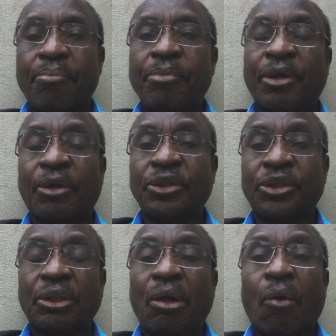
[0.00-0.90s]

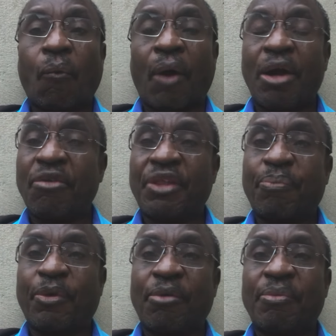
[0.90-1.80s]
Because one of
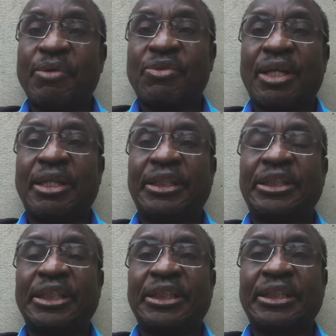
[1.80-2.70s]
the problems that the
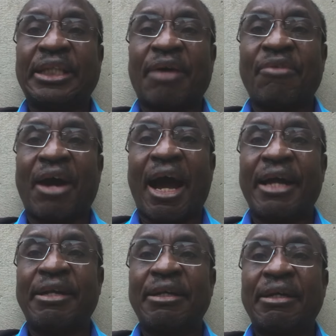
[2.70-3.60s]
Gen Zs have
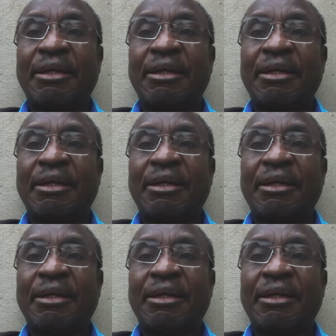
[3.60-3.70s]
had